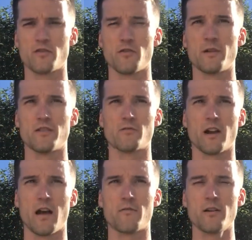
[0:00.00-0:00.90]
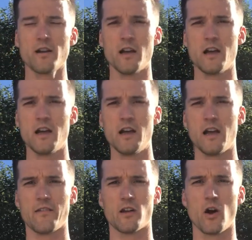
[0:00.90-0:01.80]
2 minutes recovery.
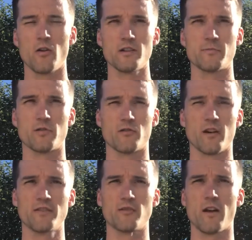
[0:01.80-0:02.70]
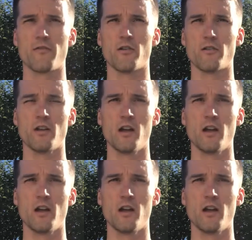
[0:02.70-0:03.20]
And the goal is to progress your effort